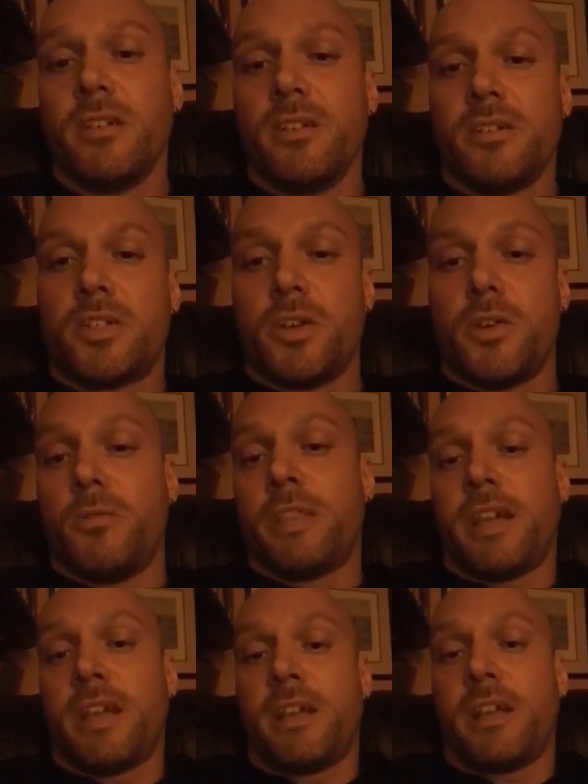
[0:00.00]
So,
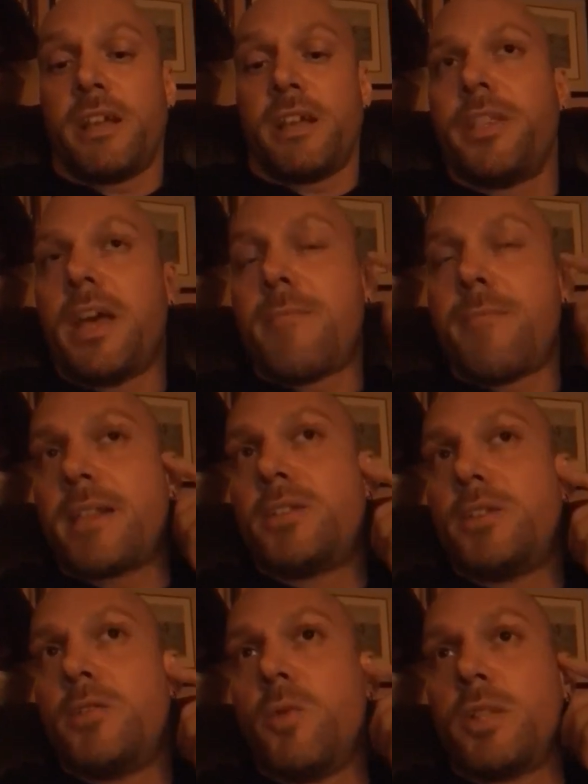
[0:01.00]
you know, back
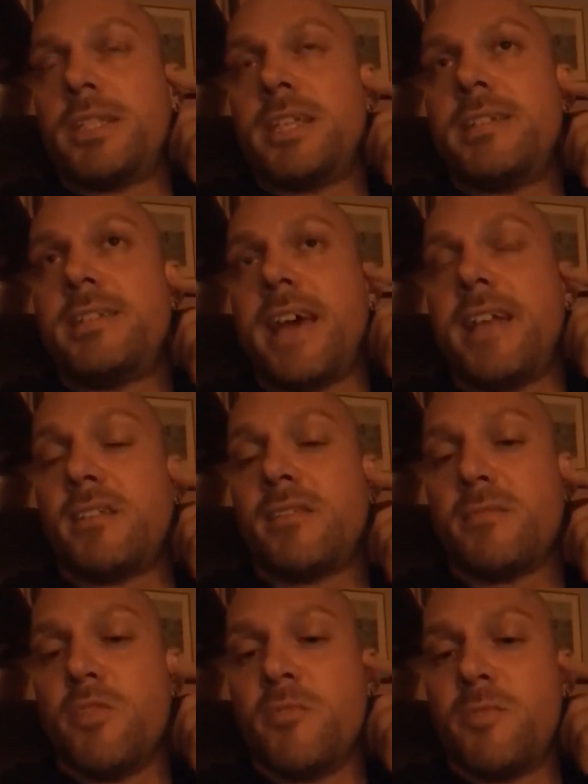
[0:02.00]
to what's the intent of the
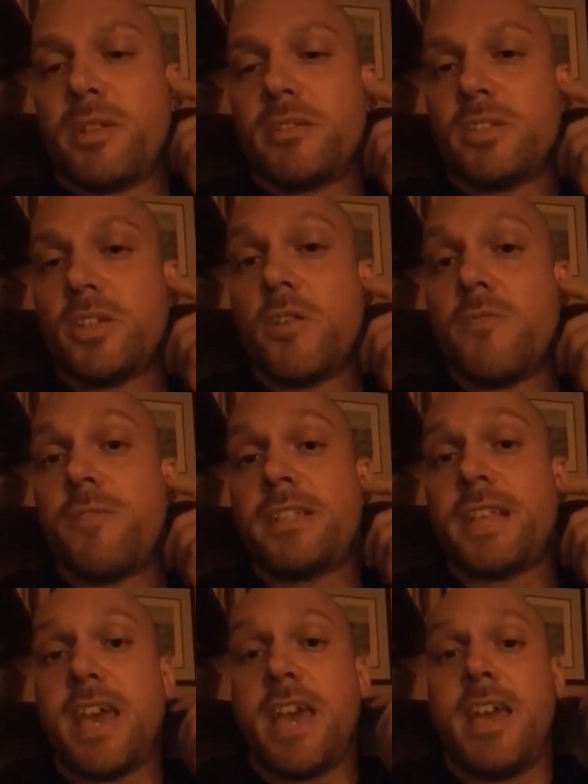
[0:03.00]
movement. So if it's
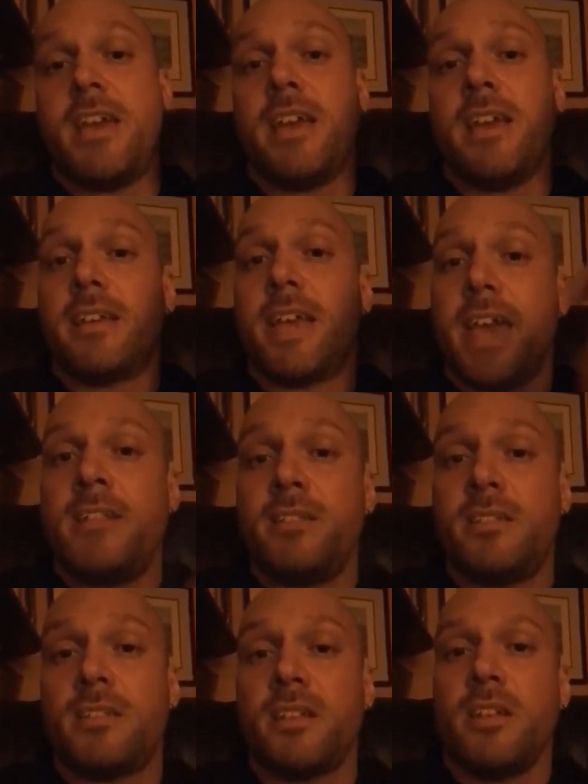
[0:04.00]

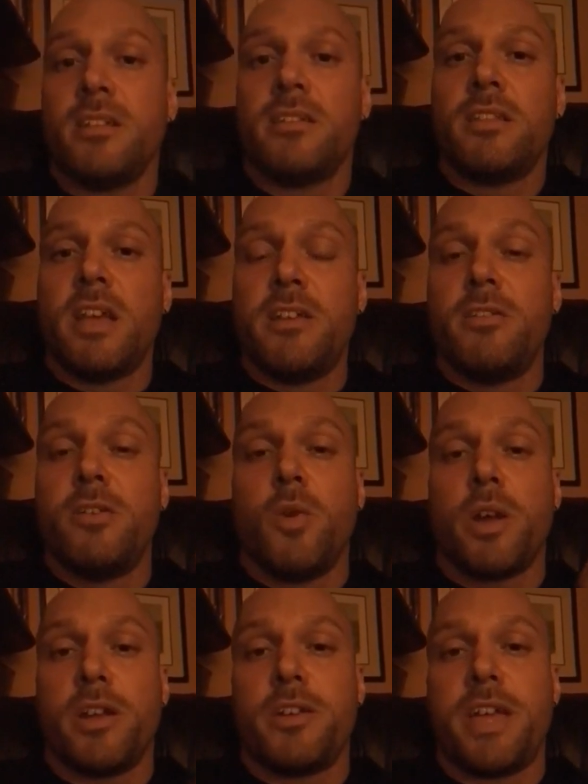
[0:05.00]
and you're
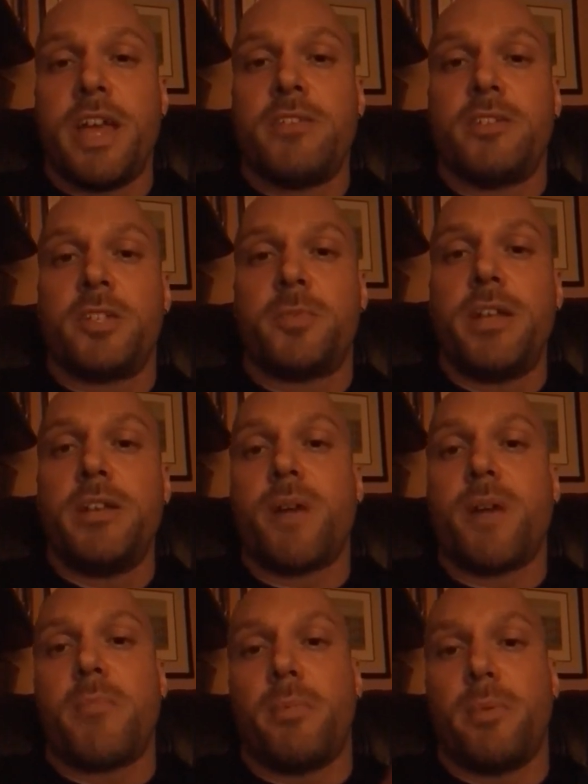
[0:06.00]
working on your cadence, your speed, you're
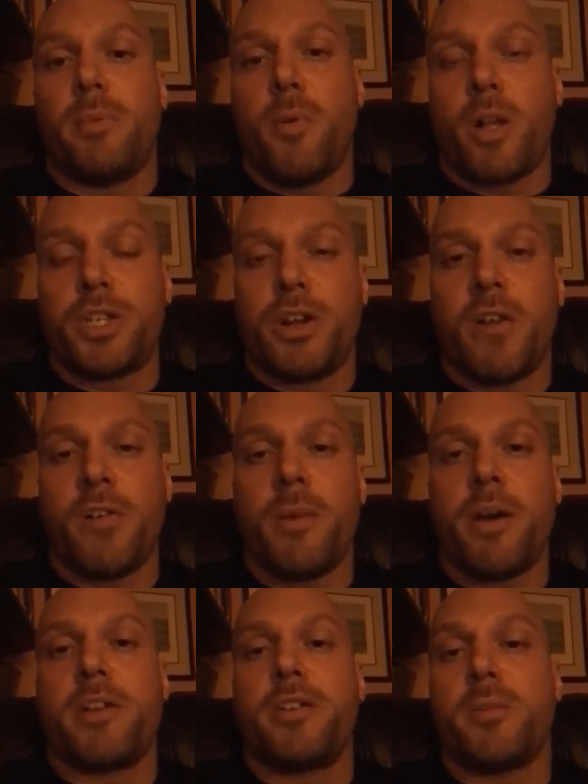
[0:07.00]
probably watching your heart rate
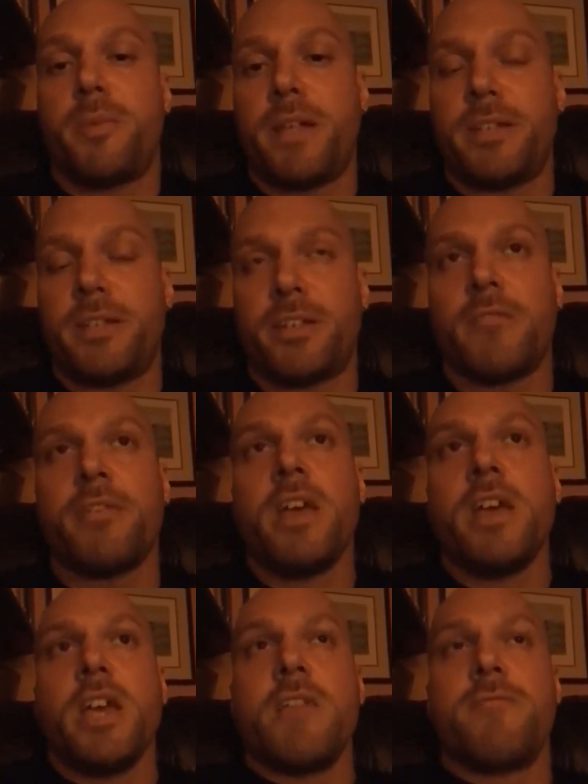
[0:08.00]
monitor, you're pacing yourself.
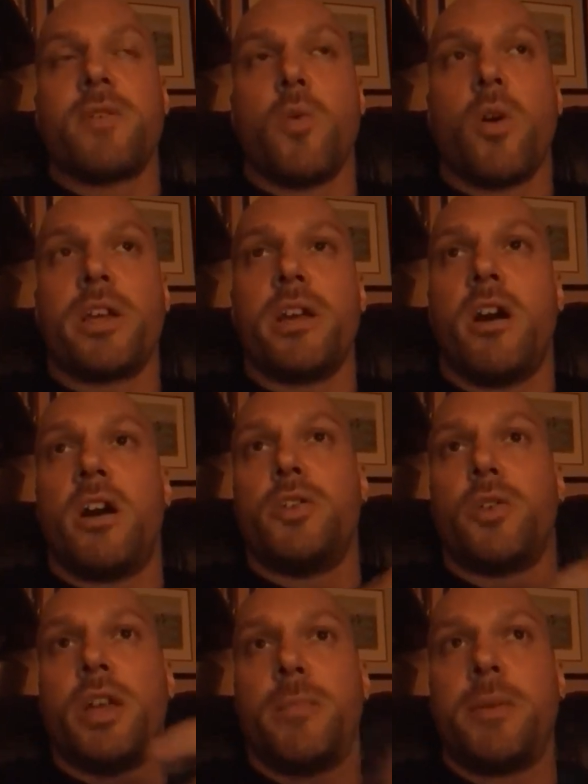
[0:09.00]
If you're working on
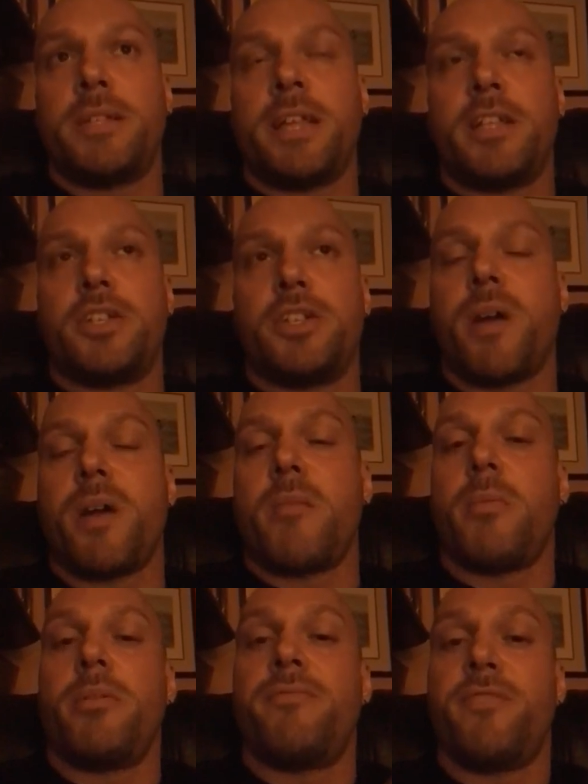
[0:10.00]
your hip extension, you're
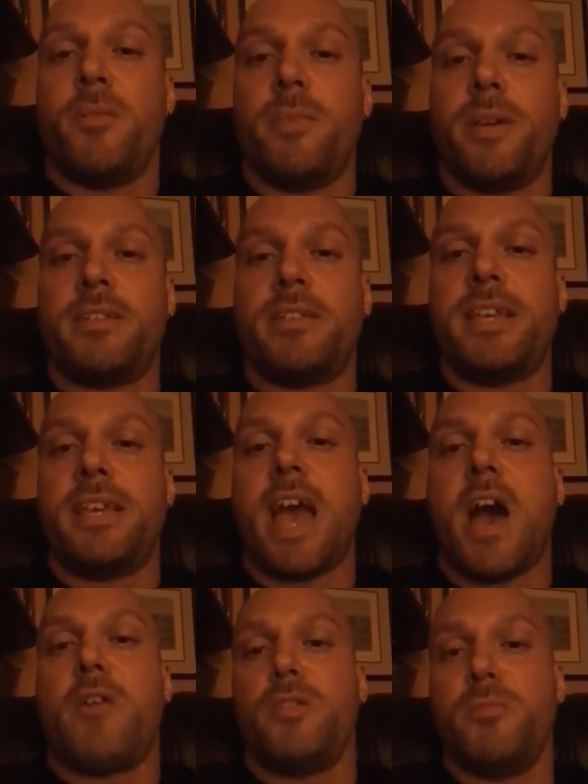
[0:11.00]
probably filming and seeing
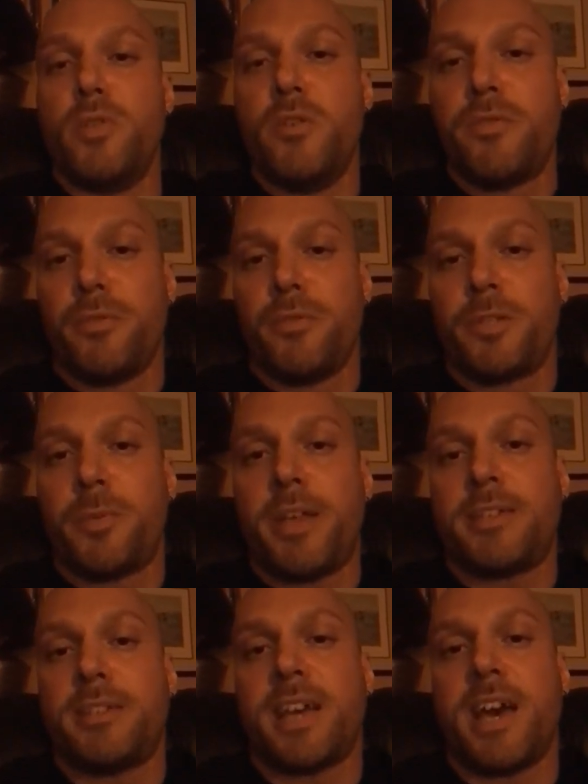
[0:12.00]
how you move through
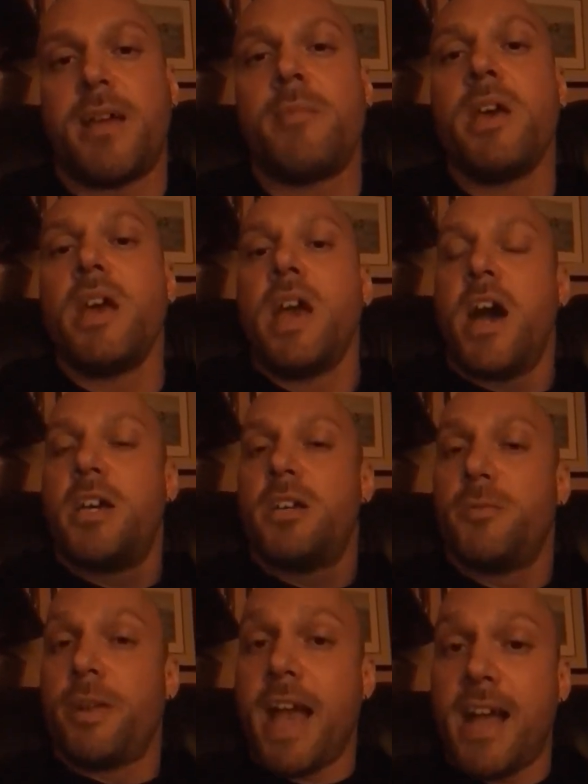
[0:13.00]
space and time, how you
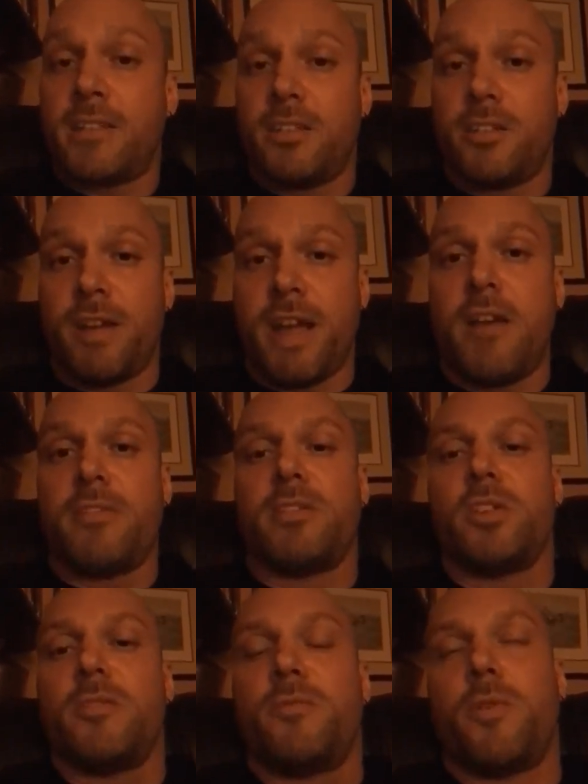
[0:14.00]
react to the ground and
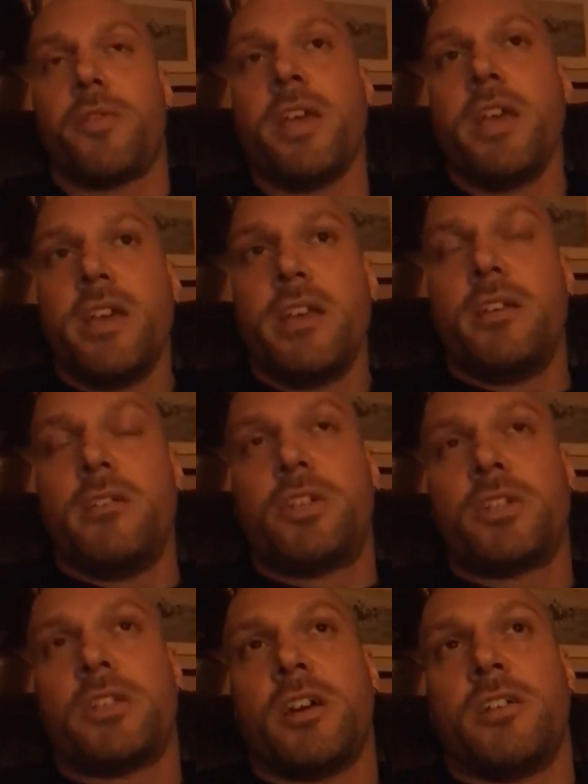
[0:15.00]
so forth. You know,
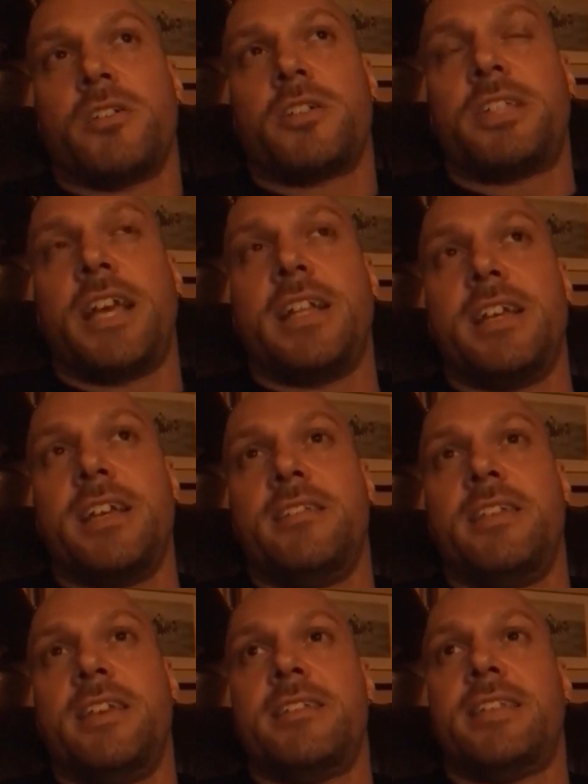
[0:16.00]
just understand
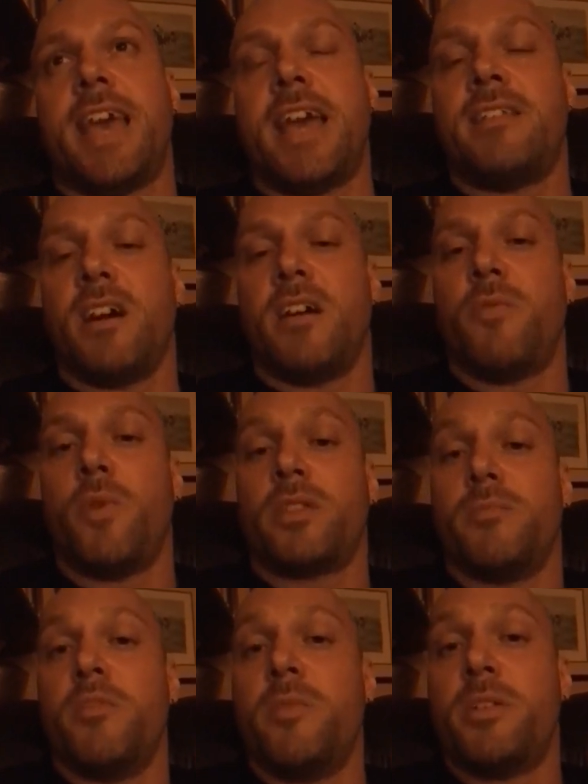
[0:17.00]
the intent of what the
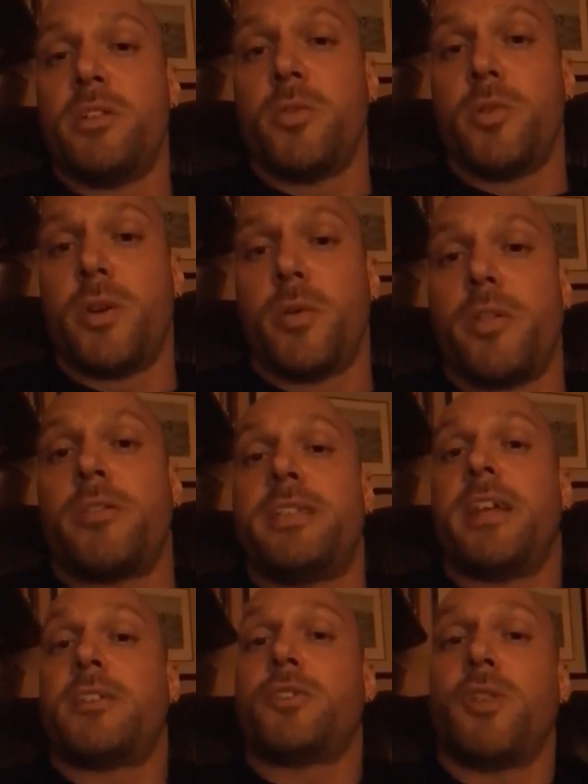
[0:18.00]
movement you're doing, whether it's to
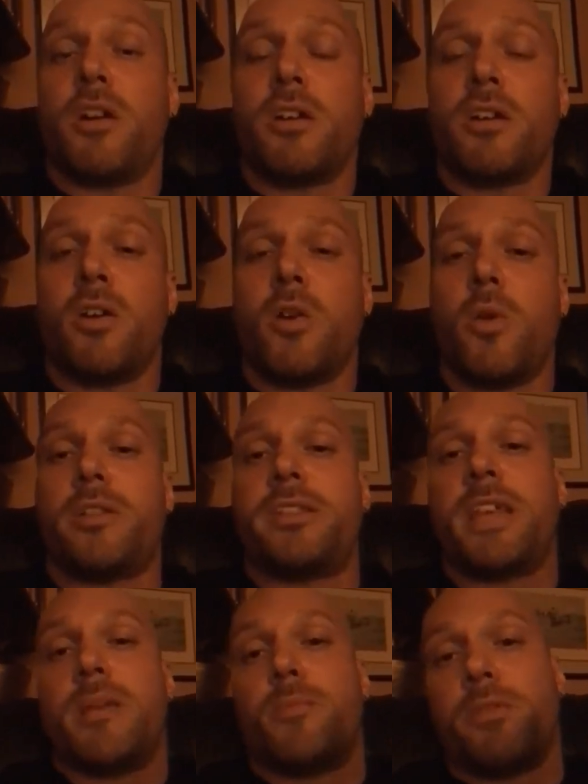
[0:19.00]
get stronger or whether it's to get
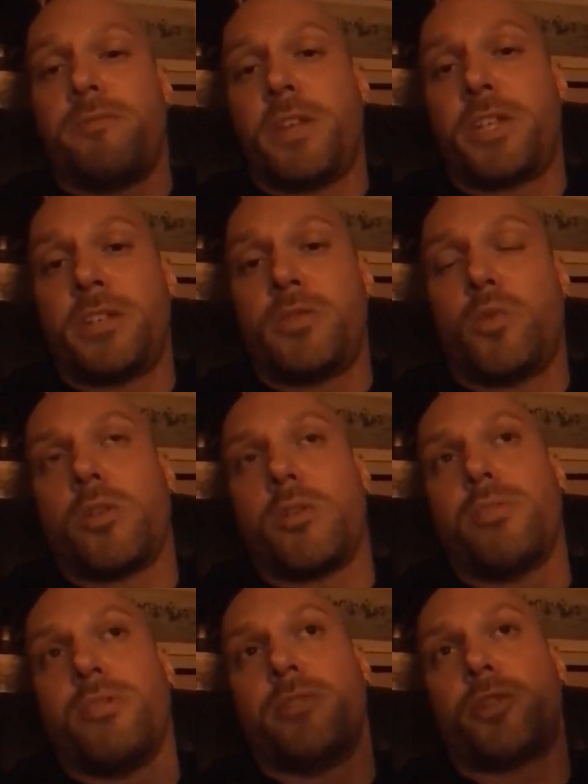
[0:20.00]
more efficient or to
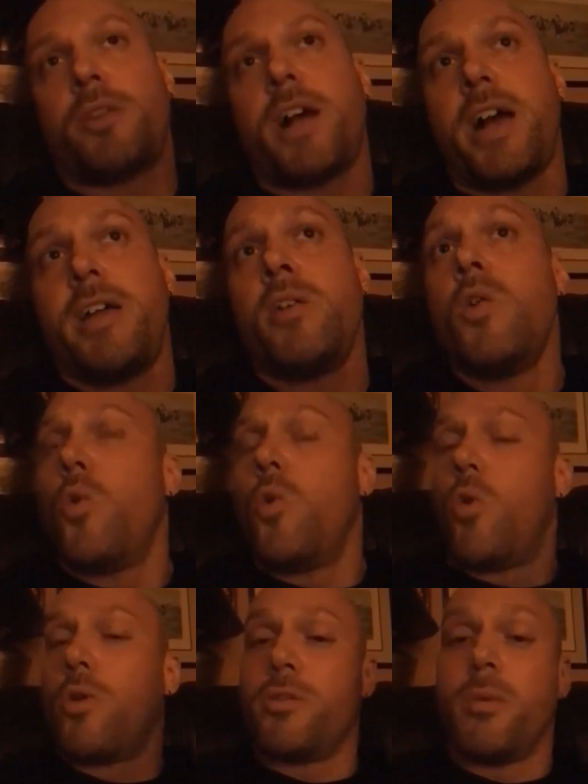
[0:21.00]
improve your stride
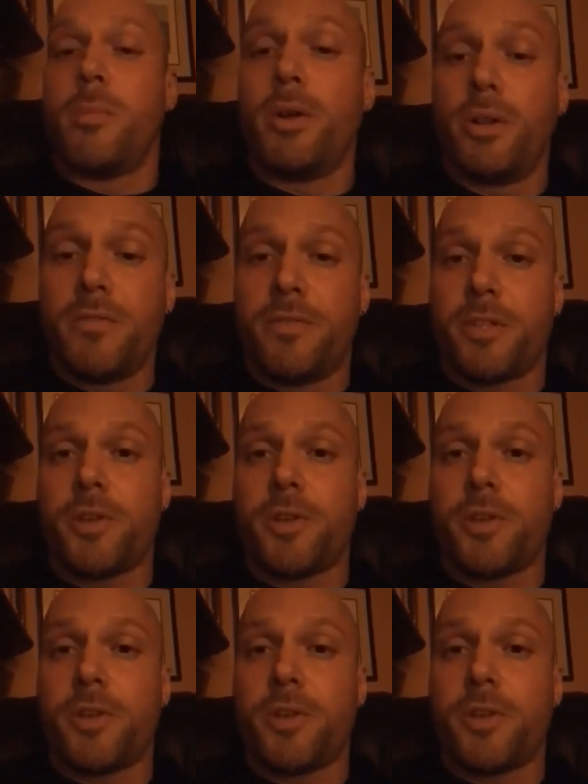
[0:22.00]
or your mobility.